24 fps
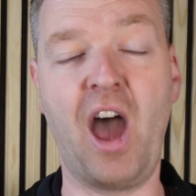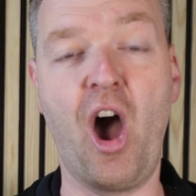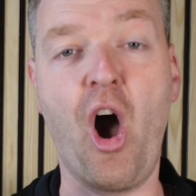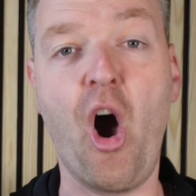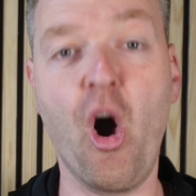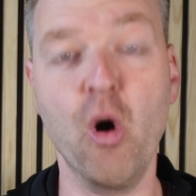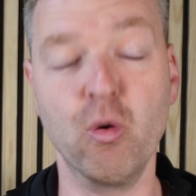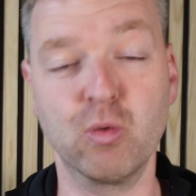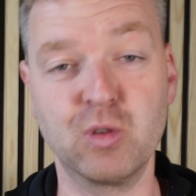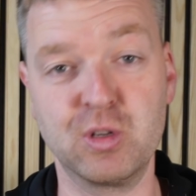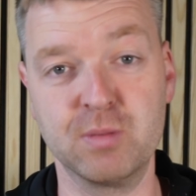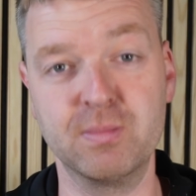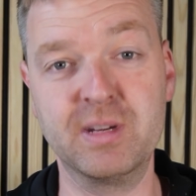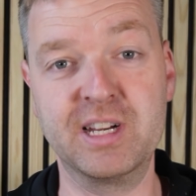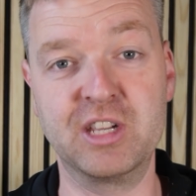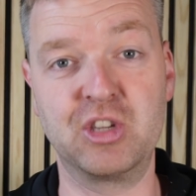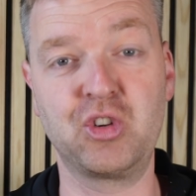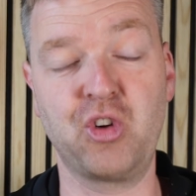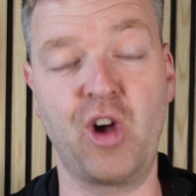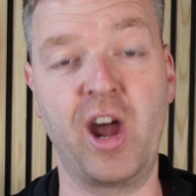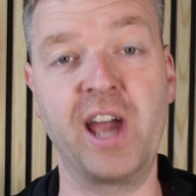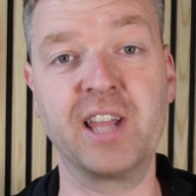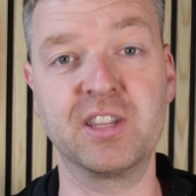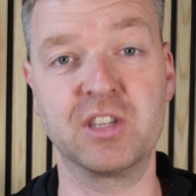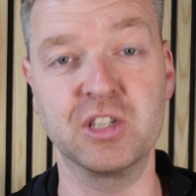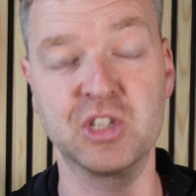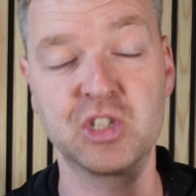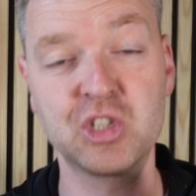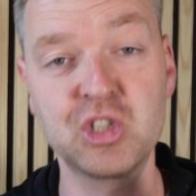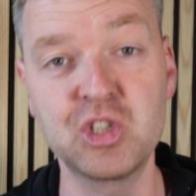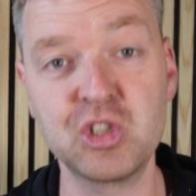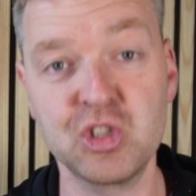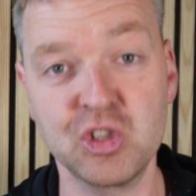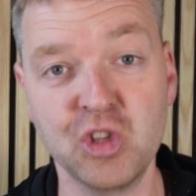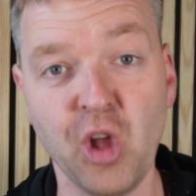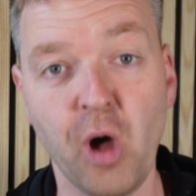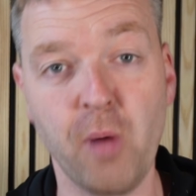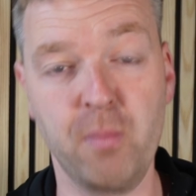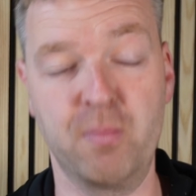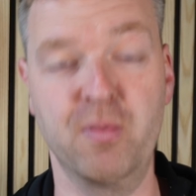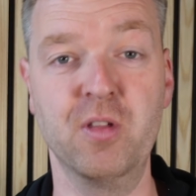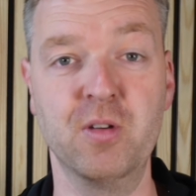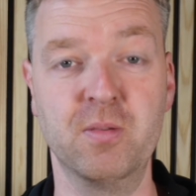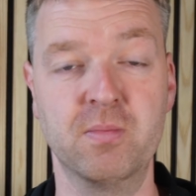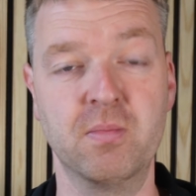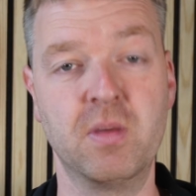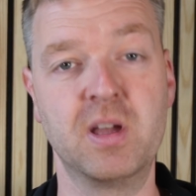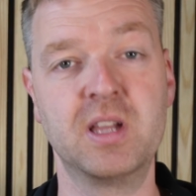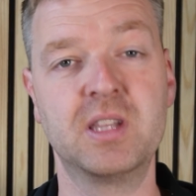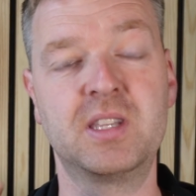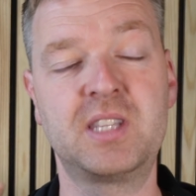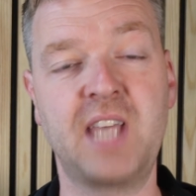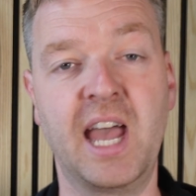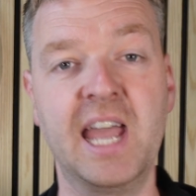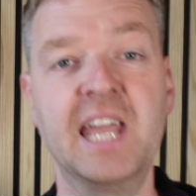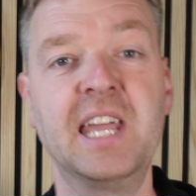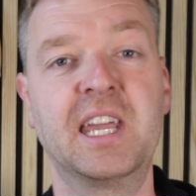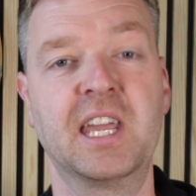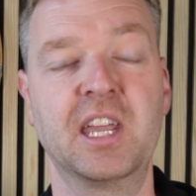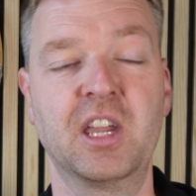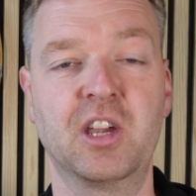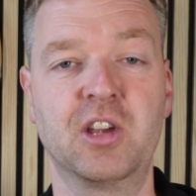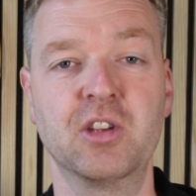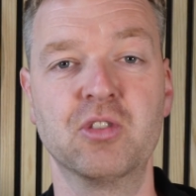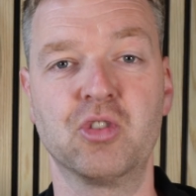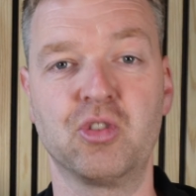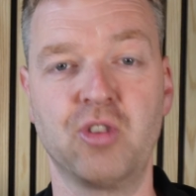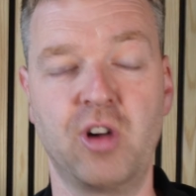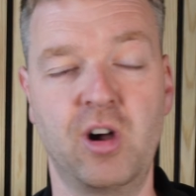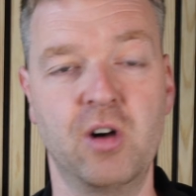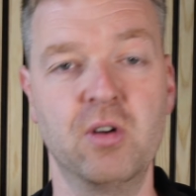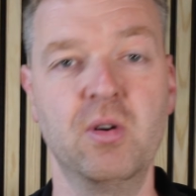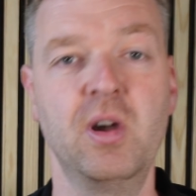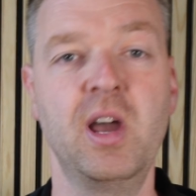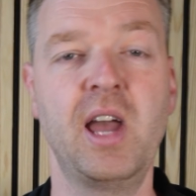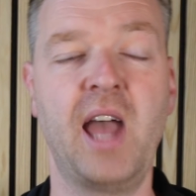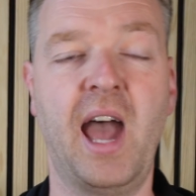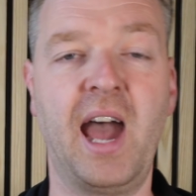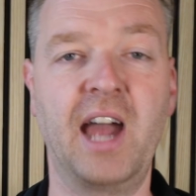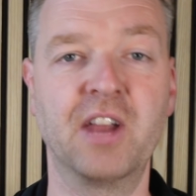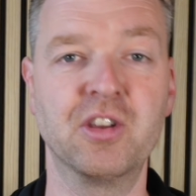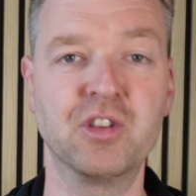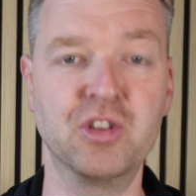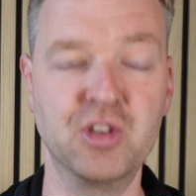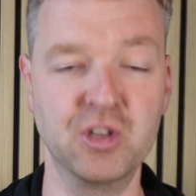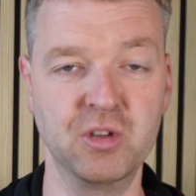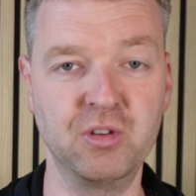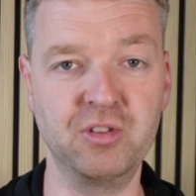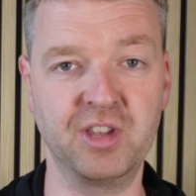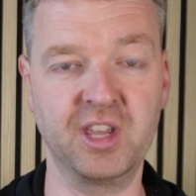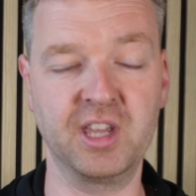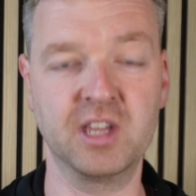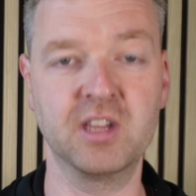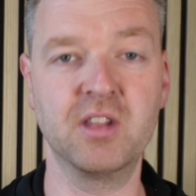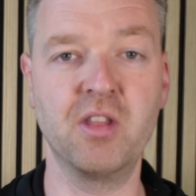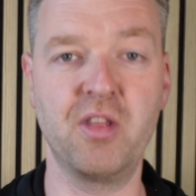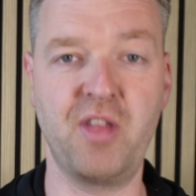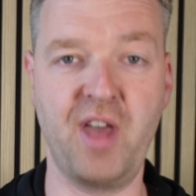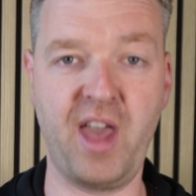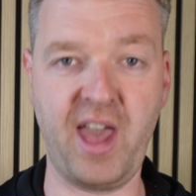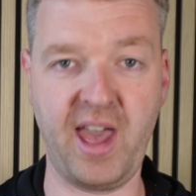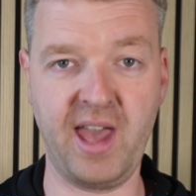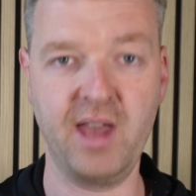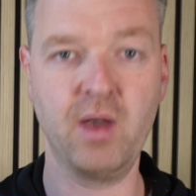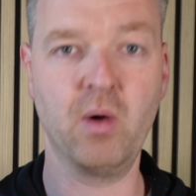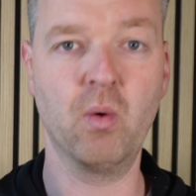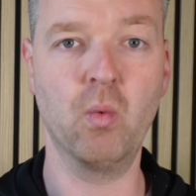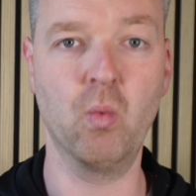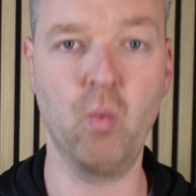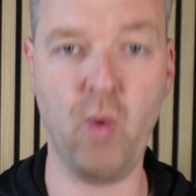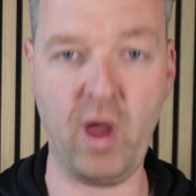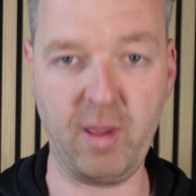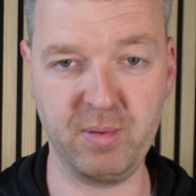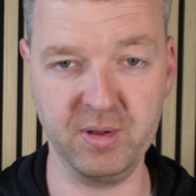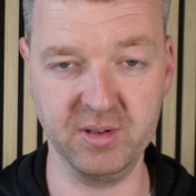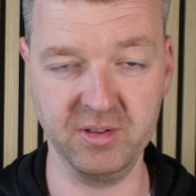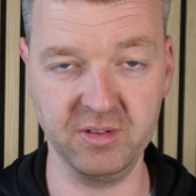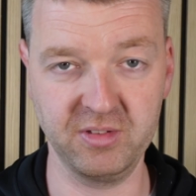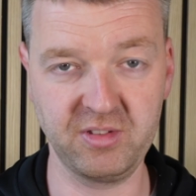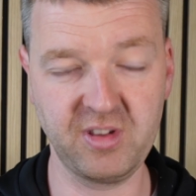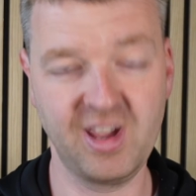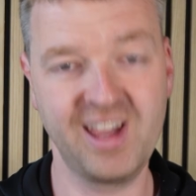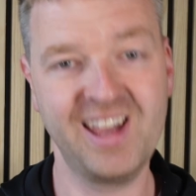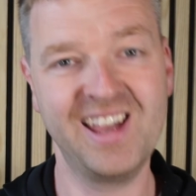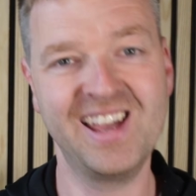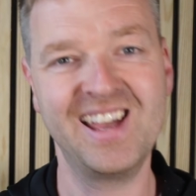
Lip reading: ultimately trying to stop them taking control and using their weapons.